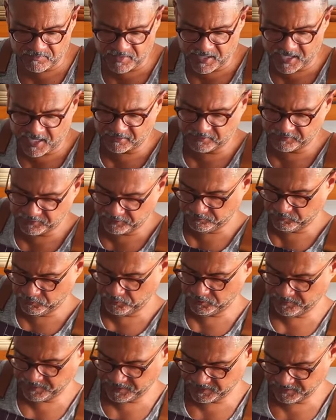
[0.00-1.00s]
may add a little
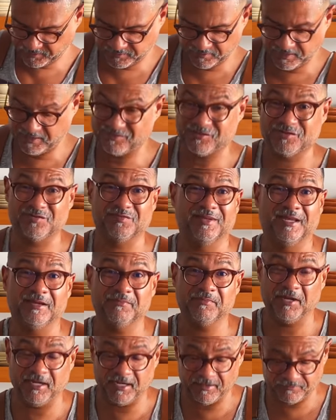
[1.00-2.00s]
more because I just like
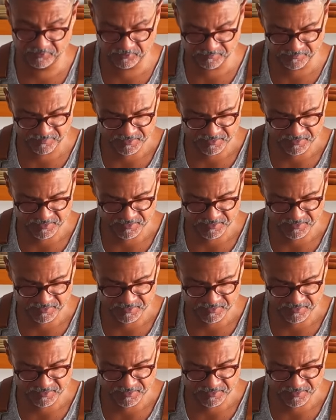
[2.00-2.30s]
pineapple.